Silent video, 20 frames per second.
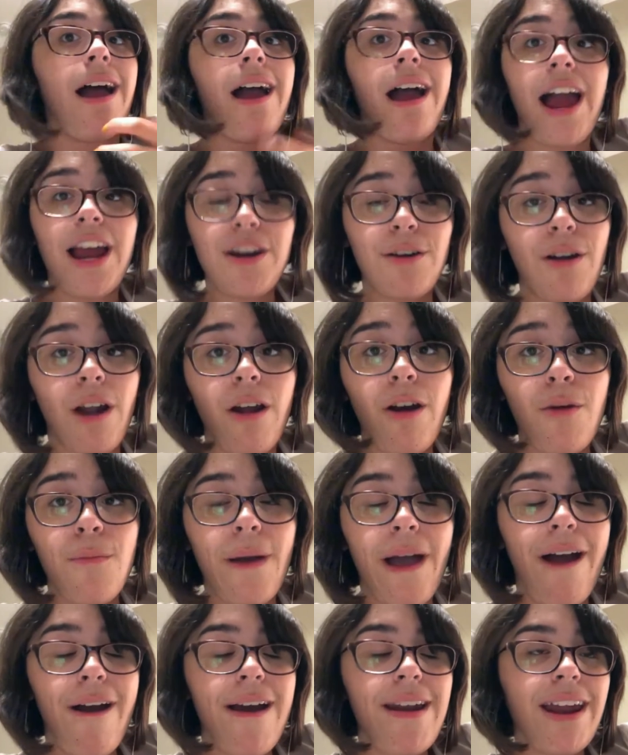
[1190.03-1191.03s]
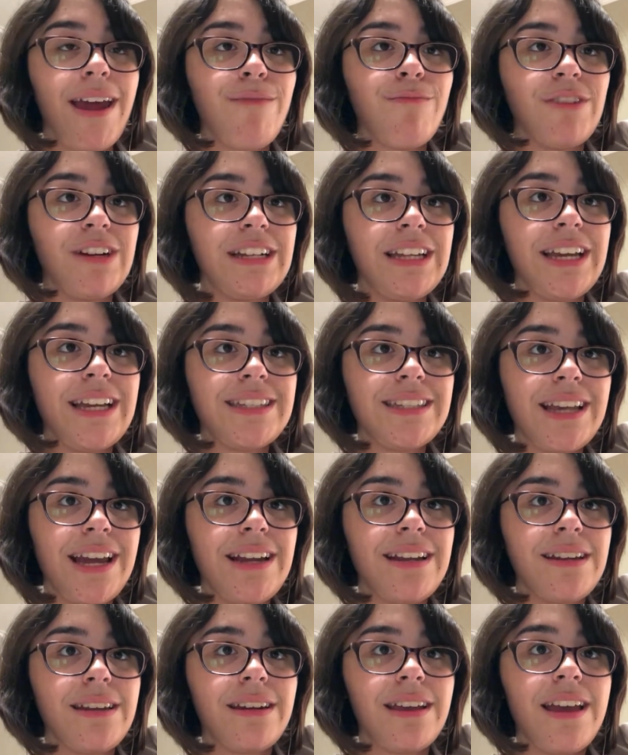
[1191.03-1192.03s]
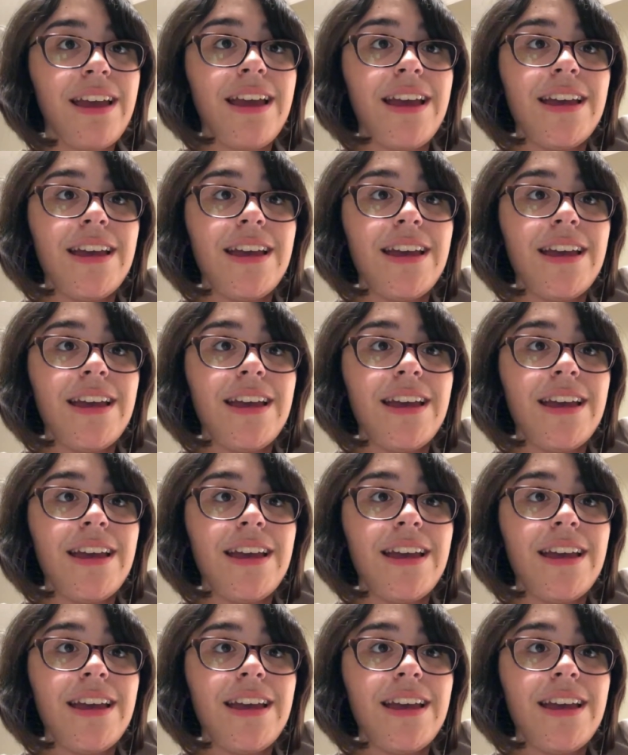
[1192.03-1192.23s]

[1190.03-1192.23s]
I don't know about, and I'm really excited